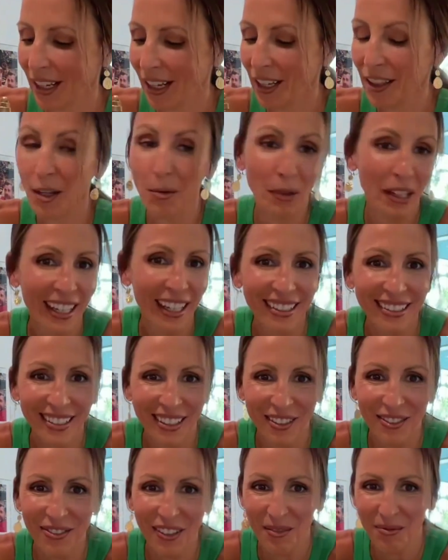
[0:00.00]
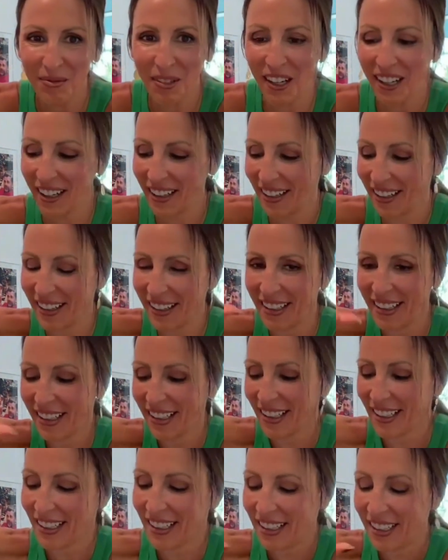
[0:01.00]
And then we get to the fun part.
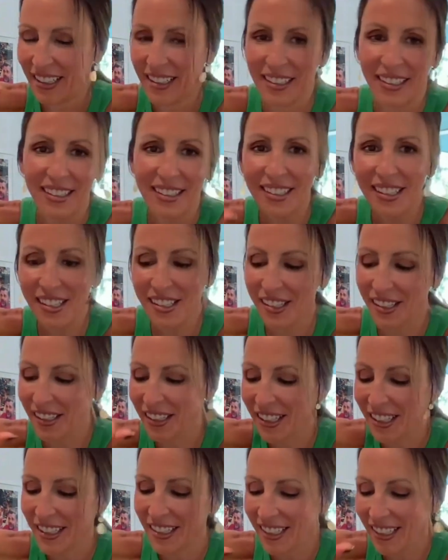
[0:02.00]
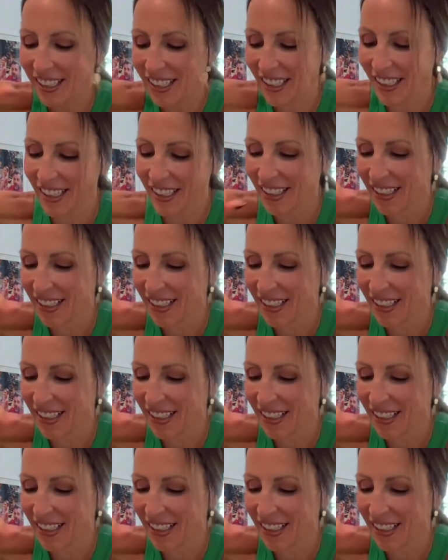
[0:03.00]
Dessert.